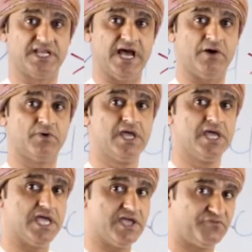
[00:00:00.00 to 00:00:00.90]
Now,
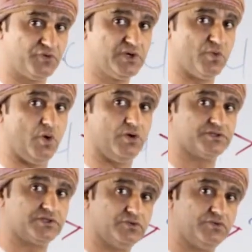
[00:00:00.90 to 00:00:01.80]
if we
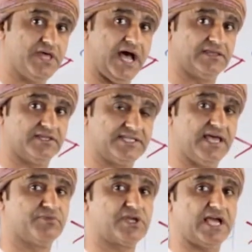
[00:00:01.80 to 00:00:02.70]
want to do that, the
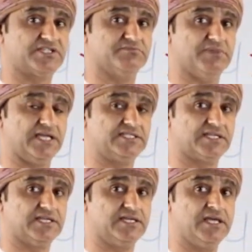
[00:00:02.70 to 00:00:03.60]
same reaction
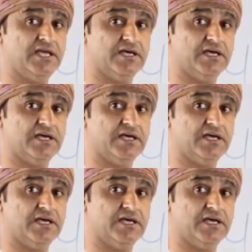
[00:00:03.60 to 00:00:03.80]
basically,